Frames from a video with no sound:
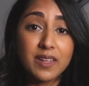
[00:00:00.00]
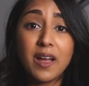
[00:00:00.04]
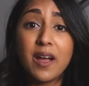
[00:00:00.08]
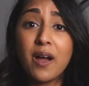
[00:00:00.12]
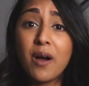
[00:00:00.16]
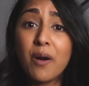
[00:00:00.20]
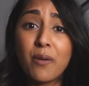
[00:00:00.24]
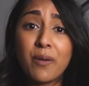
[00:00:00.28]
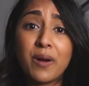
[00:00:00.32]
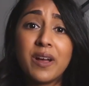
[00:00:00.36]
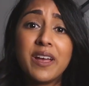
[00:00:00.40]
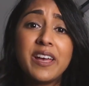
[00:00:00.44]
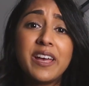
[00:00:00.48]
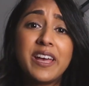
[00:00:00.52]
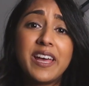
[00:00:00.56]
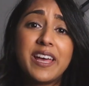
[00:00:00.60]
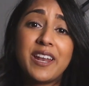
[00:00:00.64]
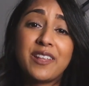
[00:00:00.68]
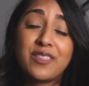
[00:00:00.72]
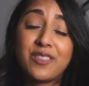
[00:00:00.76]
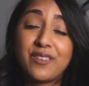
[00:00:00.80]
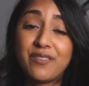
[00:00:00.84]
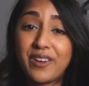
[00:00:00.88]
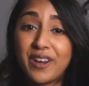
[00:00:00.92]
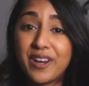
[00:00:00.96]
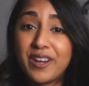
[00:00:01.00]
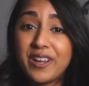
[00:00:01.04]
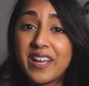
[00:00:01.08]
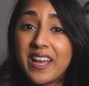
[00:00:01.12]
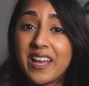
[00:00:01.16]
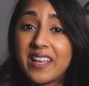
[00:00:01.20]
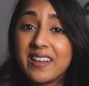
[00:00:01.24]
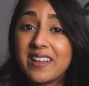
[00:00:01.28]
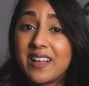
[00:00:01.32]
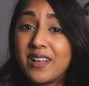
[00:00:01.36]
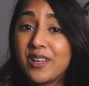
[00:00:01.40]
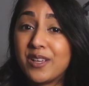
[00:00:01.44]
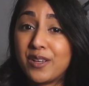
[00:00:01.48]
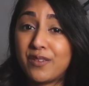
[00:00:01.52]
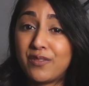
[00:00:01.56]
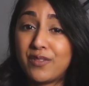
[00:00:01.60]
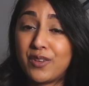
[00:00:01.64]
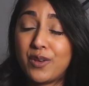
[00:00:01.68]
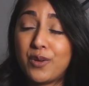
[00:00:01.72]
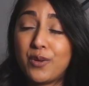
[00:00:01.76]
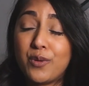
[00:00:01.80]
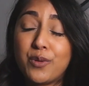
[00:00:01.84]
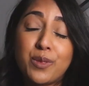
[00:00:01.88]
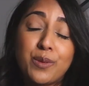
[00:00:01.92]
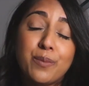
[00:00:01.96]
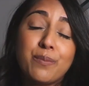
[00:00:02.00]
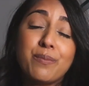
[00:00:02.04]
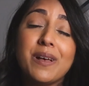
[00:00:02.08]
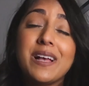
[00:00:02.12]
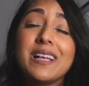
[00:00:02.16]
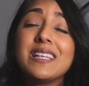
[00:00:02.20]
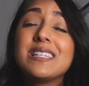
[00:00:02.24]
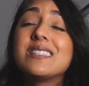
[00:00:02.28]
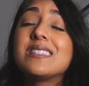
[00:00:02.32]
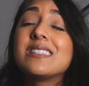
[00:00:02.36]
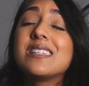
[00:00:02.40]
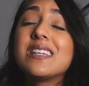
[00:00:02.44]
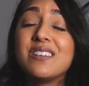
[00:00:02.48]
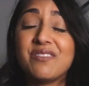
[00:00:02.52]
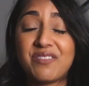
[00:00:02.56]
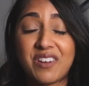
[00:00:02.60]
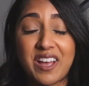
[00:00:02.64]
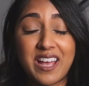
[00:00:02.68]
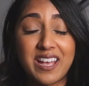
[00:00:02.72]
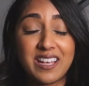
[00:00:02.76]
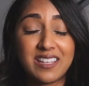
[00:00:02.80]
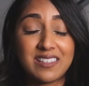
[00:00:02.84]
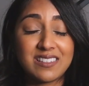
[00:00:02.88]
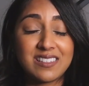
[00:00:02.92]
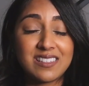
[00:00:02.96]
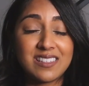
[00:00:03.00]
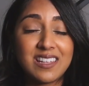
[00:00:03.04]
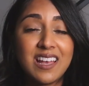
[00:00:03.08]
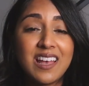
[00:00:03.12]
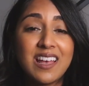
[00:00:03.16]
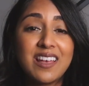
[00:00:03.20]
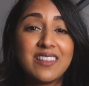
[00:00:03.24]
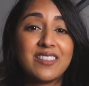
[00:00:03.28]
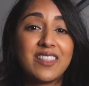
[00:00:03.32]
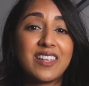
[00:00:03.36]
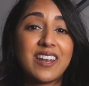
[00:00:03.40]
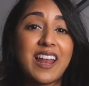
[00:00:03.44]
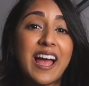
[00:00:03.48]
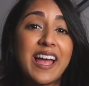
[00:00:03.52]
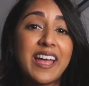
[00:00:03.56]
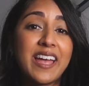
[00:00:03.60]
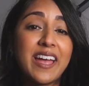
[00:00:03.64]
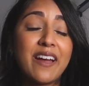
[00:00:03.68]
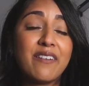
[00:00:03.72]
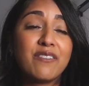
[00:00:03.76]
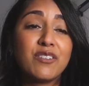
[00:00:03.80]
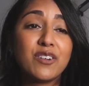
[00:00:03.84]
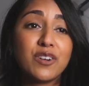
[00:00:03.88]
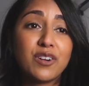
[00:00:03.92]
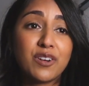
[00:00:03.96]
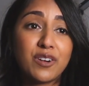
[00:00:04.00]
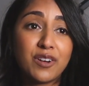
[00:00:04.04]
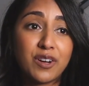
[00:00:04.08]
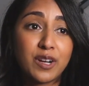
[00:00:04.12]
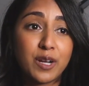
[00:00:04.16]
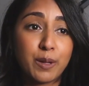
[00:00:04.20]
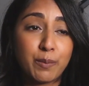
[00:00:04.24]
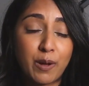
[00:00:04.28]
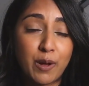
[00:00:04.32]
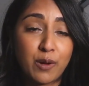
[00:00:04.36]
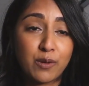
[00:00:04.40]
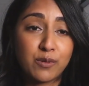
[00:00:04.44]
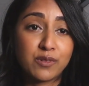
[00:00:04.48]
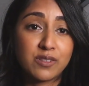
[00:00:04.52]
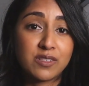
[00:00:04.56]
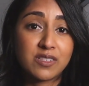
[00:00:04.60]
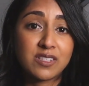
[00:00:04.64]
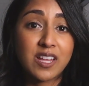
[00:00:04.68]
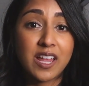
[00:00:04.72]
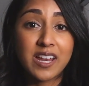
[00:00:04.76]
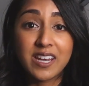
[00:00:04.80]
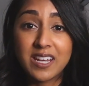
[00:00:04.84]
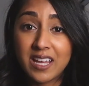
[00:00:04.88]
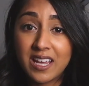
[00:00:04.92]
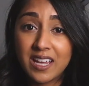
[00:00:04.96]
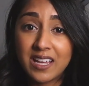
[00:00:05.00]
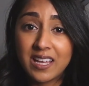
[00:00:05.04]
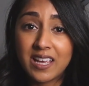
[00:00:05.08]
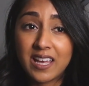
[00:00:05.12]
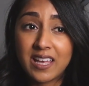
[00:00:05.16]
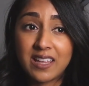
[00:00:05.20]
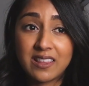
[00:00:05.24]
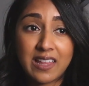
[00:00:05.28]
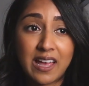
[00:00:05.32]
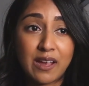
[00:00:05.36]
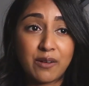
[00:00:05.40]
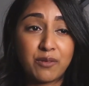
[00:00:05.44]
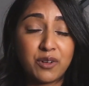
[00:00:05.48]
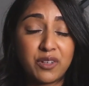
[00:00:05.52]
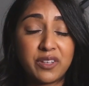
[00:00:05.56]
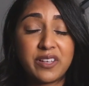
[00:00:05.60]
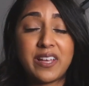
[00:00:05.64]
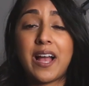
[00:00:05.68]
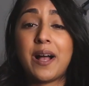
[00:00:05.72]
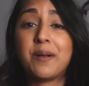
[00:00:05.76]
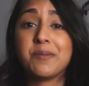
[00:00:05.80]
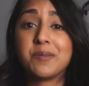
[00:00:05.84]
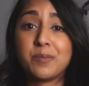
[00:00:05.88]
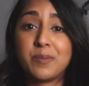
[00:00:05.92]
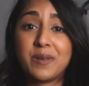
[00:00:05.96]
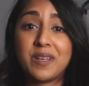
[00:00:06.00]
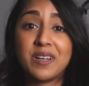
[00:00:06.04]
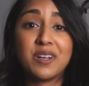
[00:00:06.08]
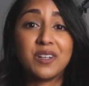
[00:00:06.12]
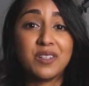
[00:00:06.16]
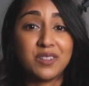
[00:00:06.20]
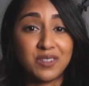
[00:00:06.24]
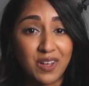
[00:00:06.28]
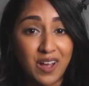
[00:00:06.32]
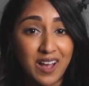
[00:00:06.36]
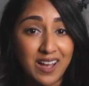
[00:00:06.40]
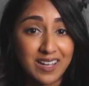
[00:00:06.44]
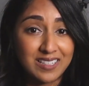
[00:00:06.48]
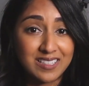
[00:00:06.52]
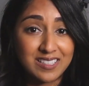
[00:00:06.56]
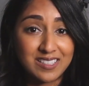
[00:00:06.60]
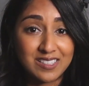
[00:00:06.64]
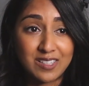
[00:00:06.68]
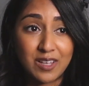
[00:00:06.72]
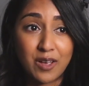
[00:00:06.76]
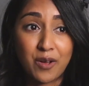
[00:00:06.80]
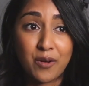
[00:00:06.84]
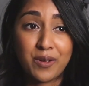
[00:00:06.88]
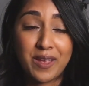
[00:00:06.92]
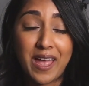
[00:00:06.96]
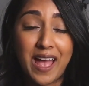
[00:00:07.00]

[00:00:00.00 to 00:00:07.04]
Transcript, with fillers: Oh, and at the very end, I'll give you the best advice that I ever heard about studying, and that really helped me a lot. So